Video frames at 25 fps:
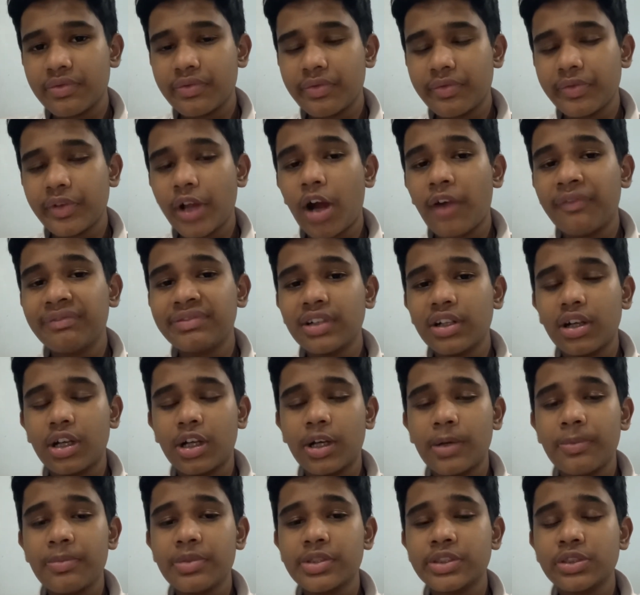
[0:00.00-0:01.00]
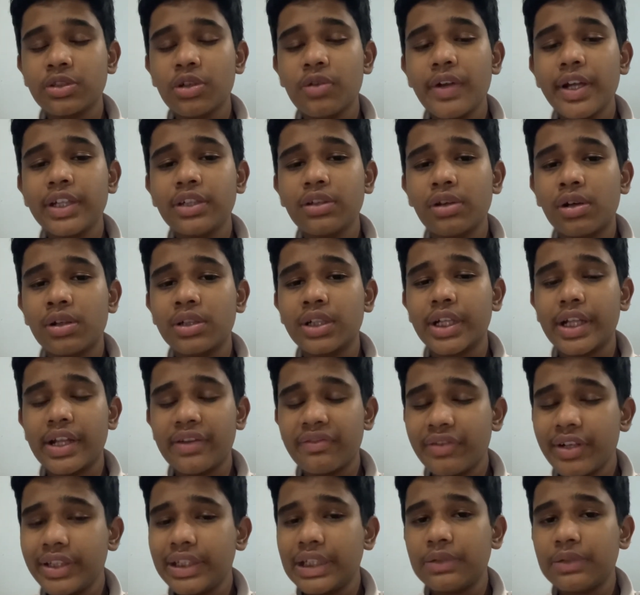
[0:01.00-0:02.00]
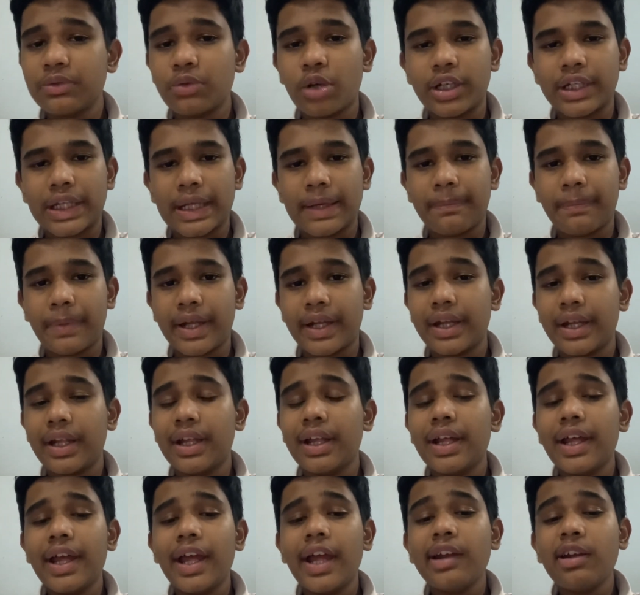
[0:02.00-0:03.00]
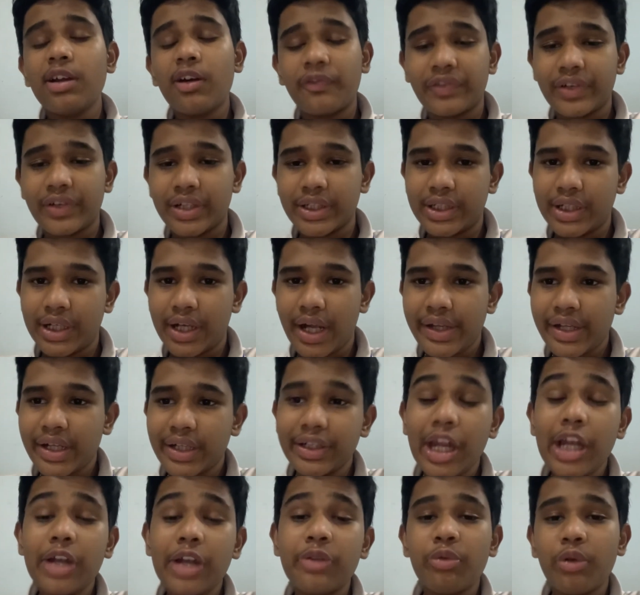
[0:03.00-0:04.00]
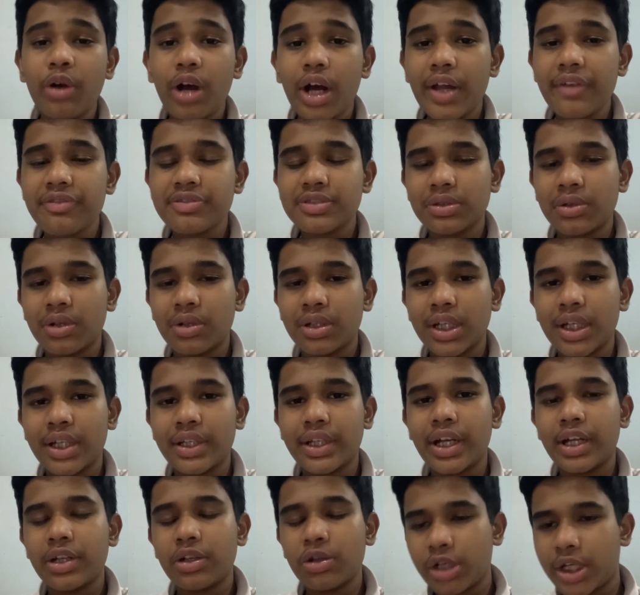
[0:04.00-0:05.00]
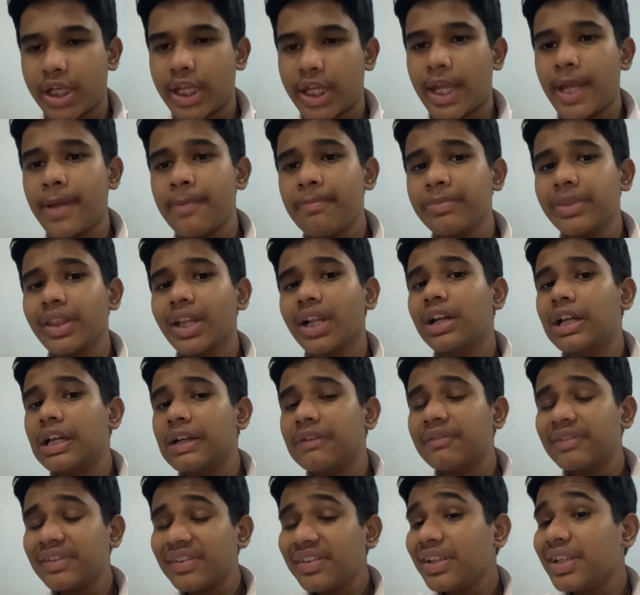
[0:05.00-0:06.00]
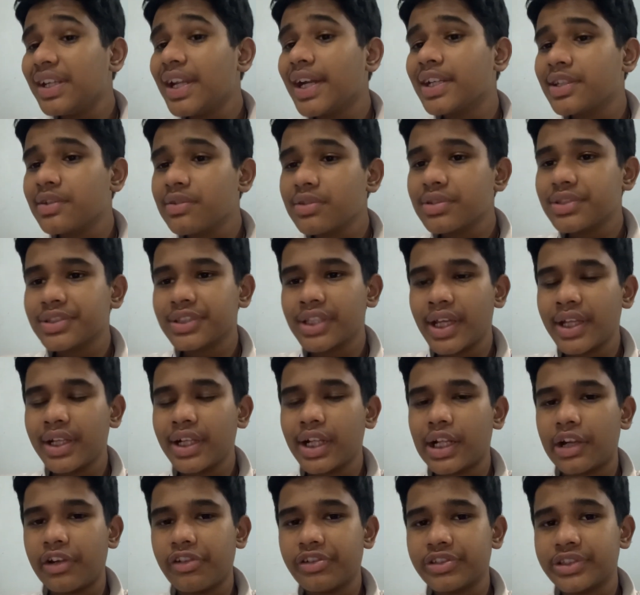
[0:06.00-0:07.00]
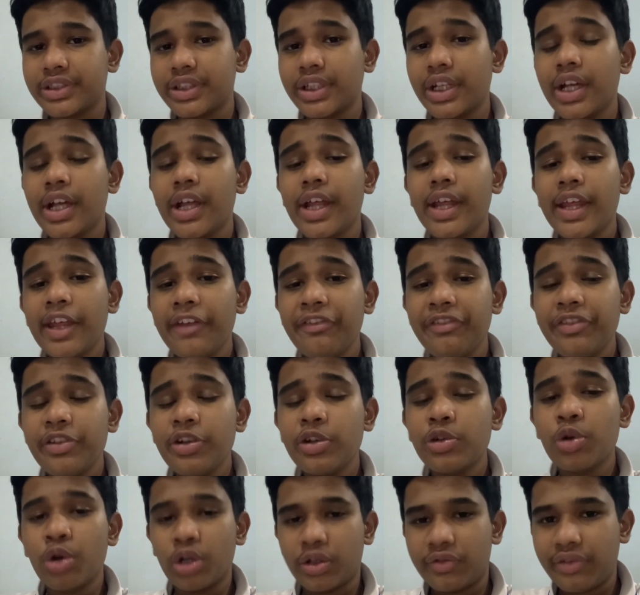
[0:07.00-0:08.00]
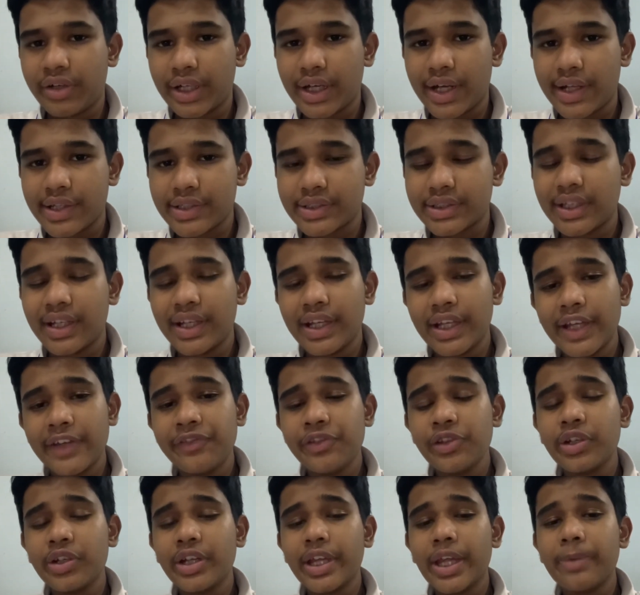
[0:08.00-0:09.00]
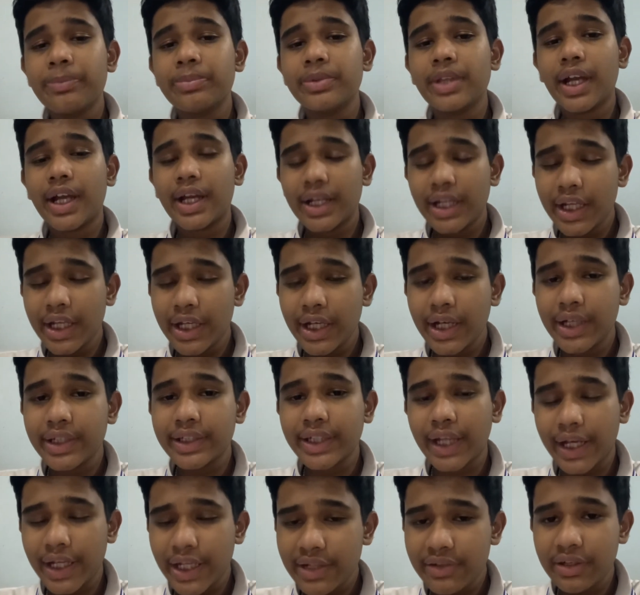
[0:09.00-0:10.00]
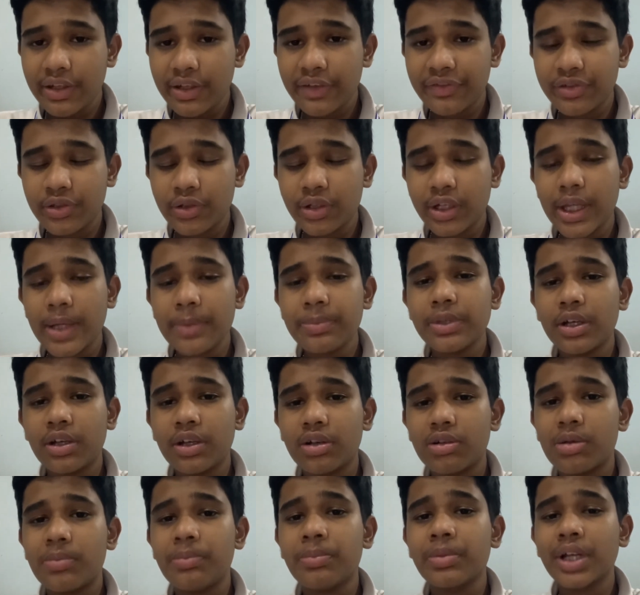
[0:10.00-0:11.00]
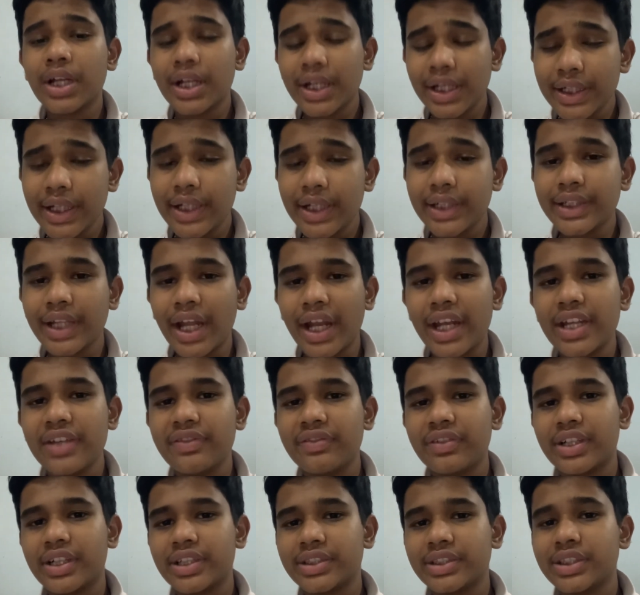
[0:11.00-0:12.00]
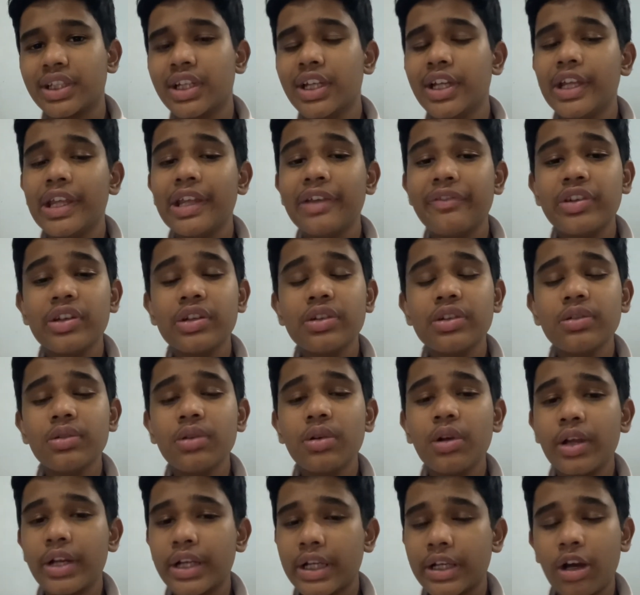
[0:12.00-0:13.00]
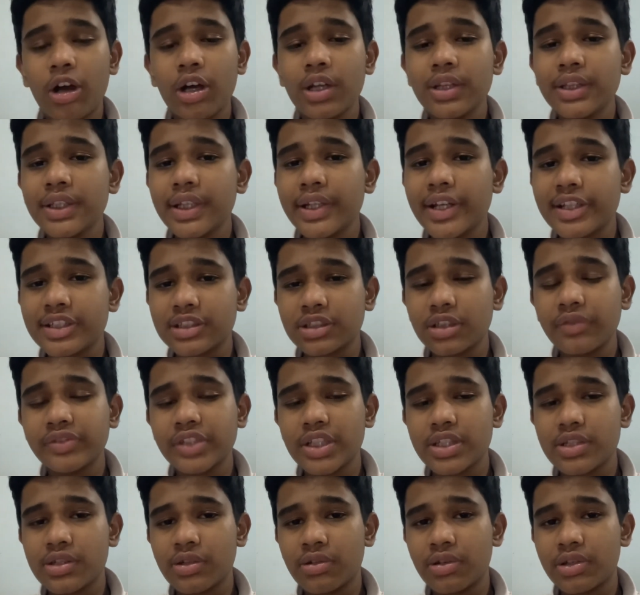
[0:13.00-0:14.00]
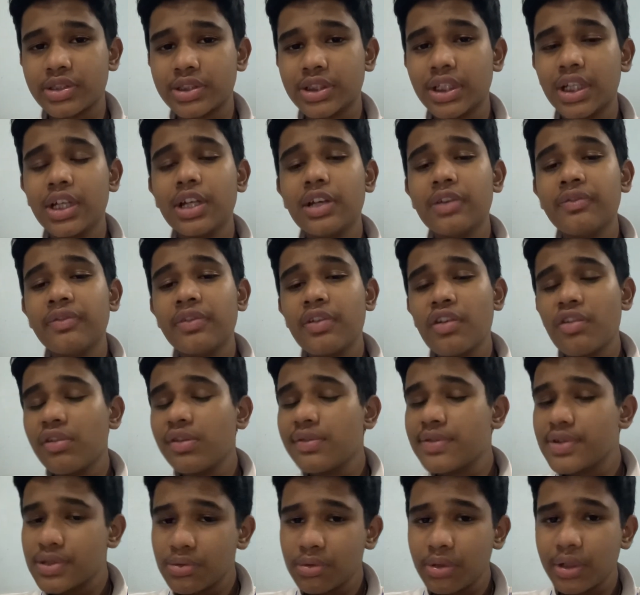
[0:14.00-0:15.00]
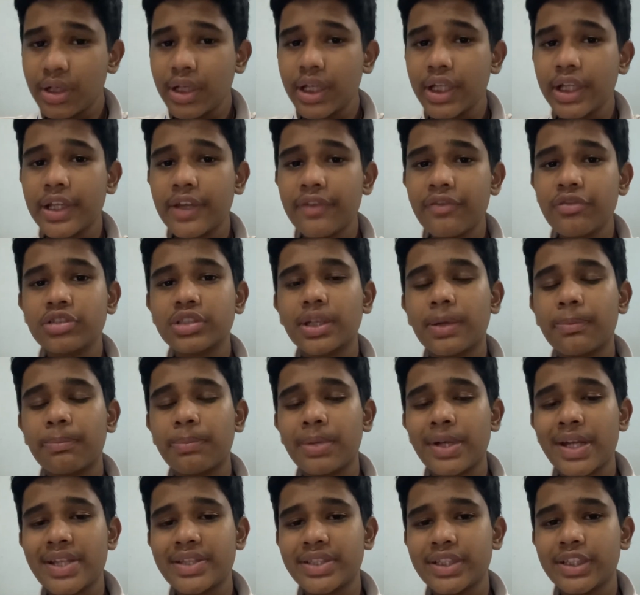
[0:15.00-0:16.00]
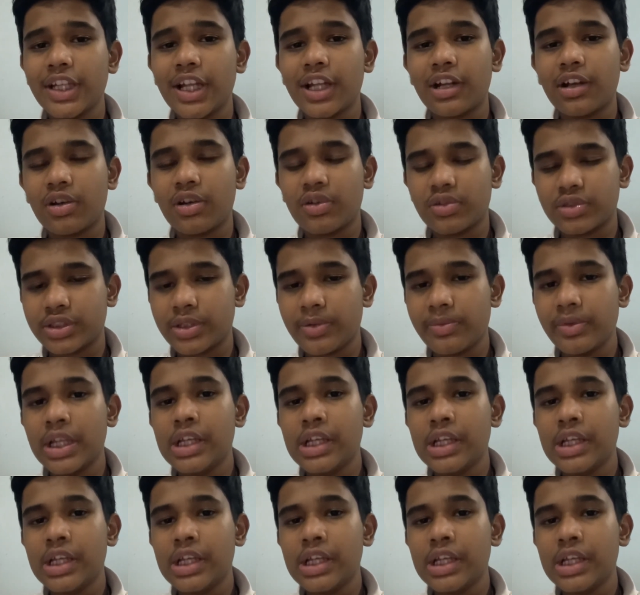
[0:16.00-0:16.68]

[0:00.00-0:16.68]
After Snow White told her everything what happened, and after that, the dwarfs told her that, okay, we will let you stay in our house if you cook for us, if you keep if you keep the home clean and tidy for us, if you do all the rest of the chores, we will surely give you some place in our house.